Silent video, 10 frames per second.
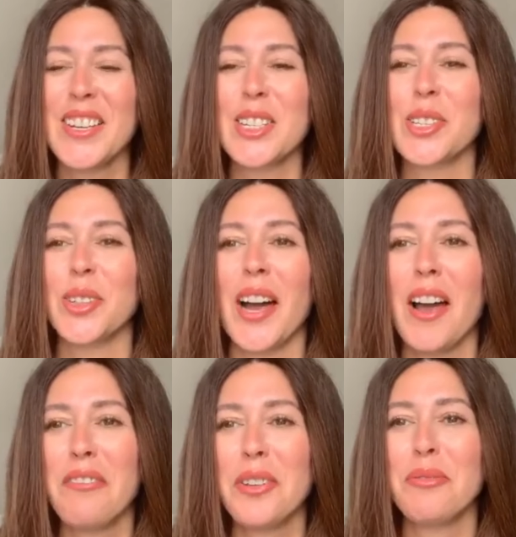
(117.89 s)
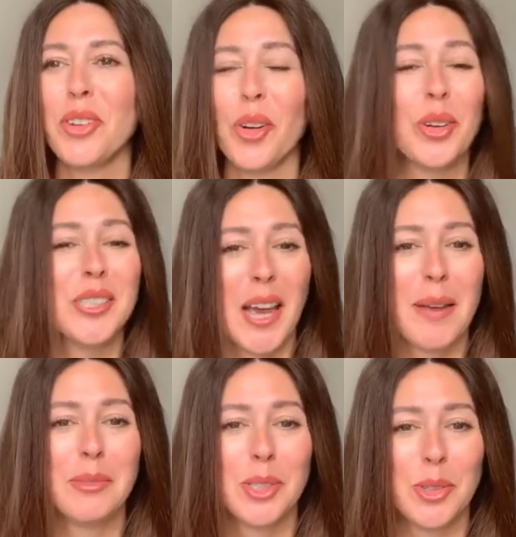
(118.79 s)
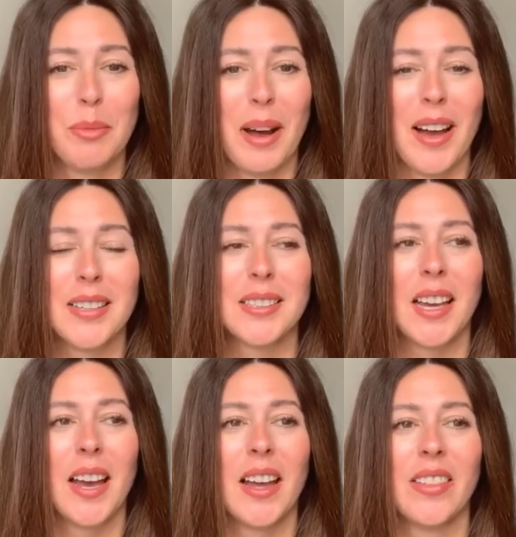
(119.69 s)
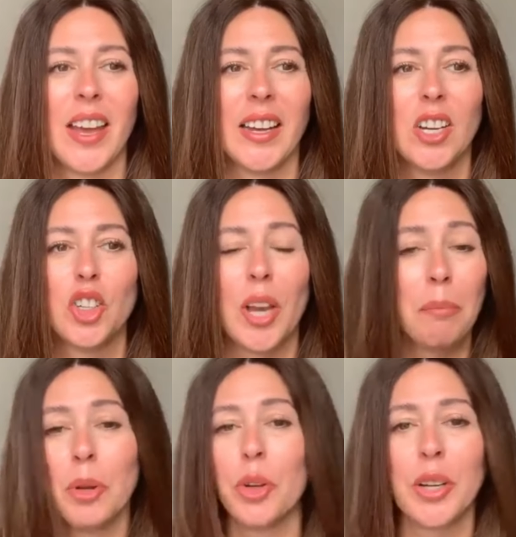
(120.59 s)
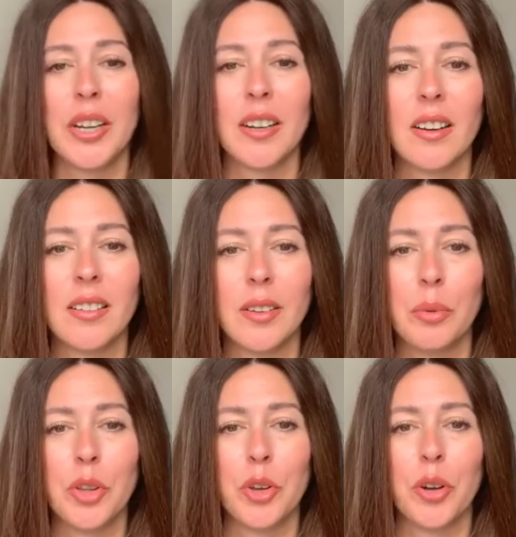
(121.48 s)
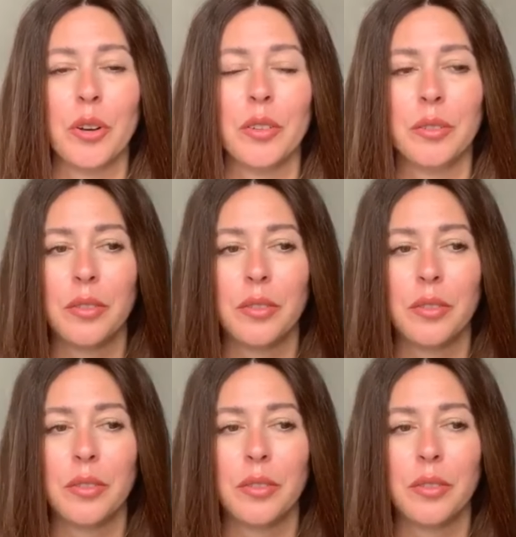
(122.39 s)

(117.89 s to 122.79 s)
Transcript: So if you've not got time to do a mask, then shampoo your hair with your